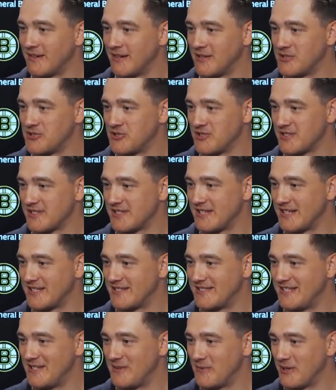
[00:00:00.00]
original
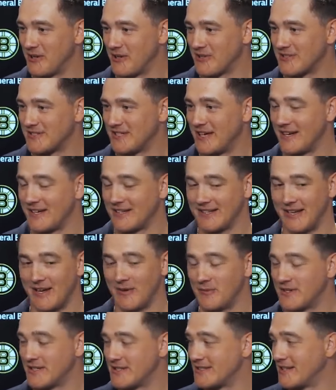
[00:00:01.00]
16 because a lot of
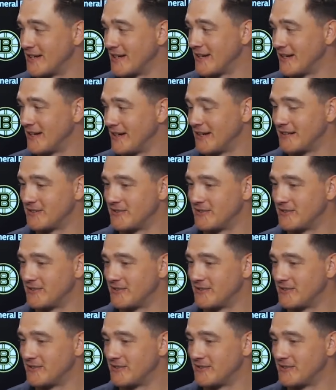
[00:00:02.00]
numbers are